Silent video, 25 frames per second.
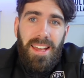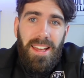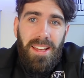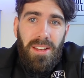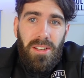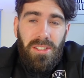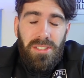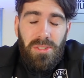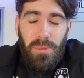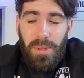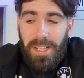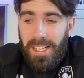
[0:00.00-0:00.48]

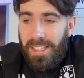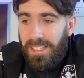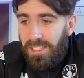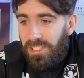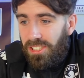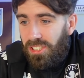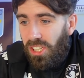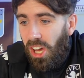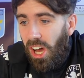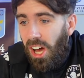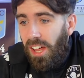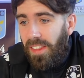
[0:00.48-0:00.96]
So we didn't
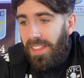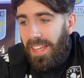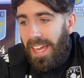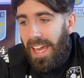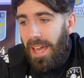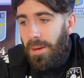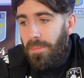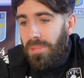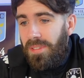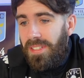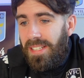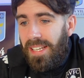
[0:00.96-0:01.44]
start the
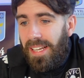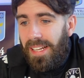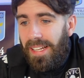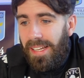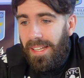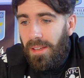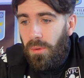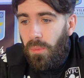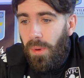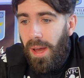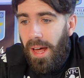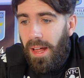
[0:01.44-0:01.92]
game
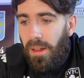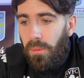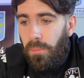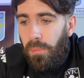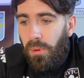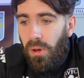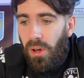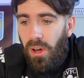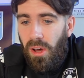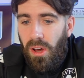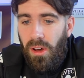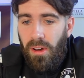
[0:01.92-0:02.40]
particularly well,
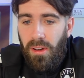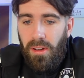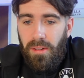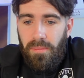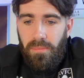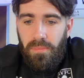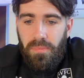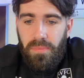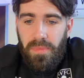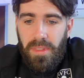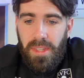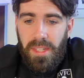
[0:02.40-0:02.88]
but,
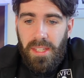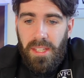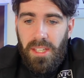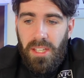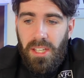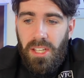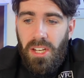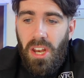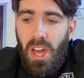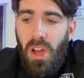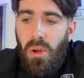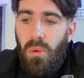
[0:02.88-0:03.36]

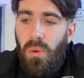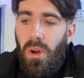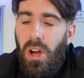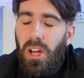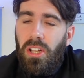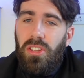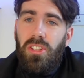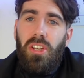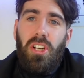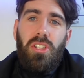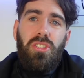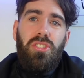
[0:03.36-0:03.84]

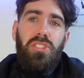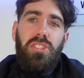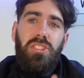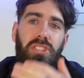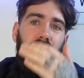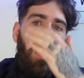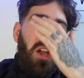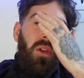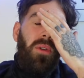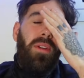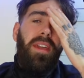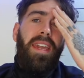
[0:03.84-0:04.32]
I just
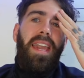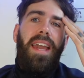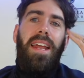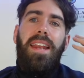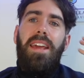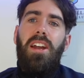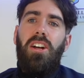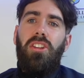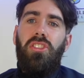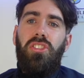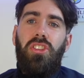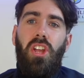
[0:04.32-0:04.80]
don't get
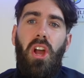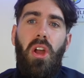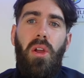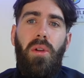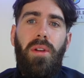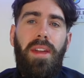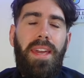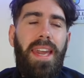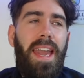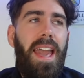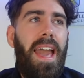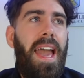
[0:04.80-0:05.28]
it. I
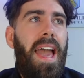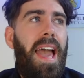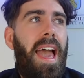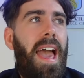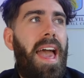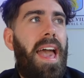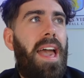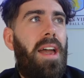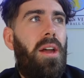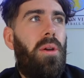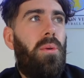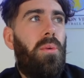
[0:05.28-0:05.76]
don't get
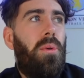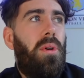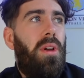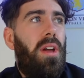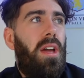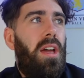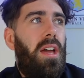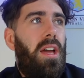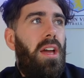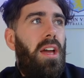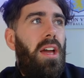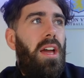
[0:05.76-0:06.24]
how
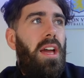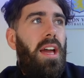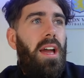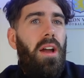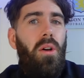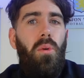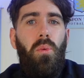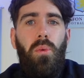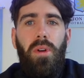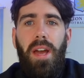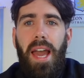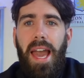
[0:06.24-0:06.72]

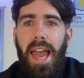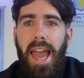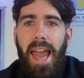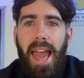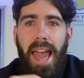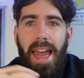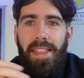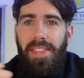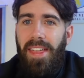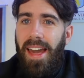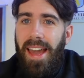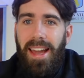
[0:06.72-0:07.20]

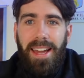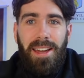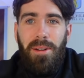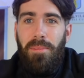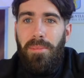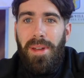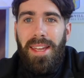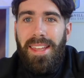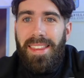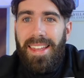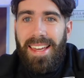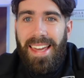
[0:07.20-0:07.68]
that can
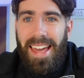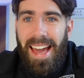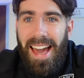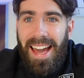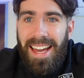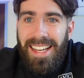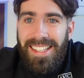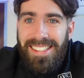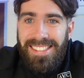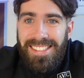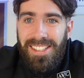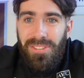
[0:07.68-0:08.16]
be the
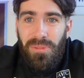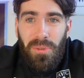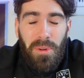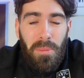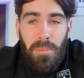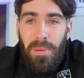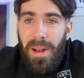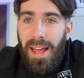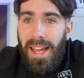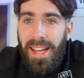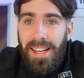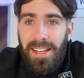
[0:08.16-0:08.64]
case if we're
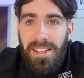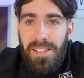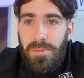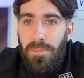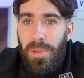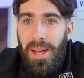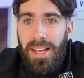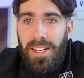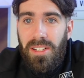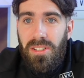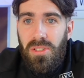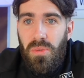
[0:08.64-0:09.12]
playing as
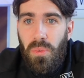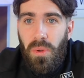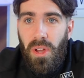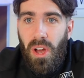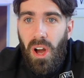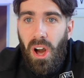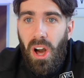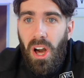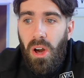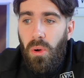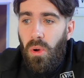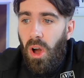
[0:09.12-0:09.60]
bad as we
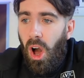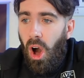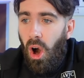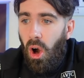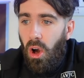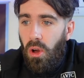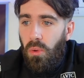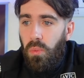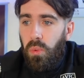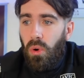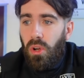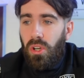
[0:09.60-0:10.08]
are.
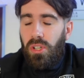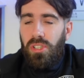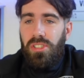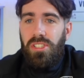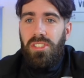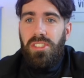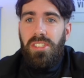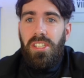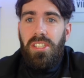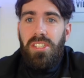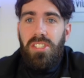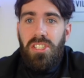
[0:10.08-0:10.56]
I want us
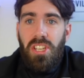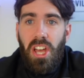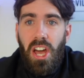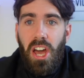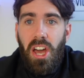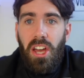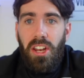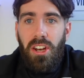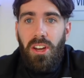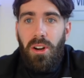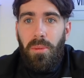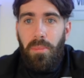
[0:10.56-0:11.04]
to
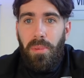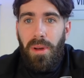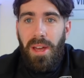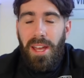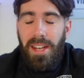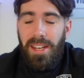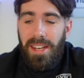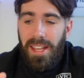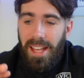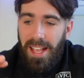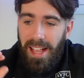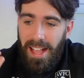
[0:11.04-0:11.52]
turn up
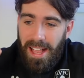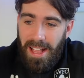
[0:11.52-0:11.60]
and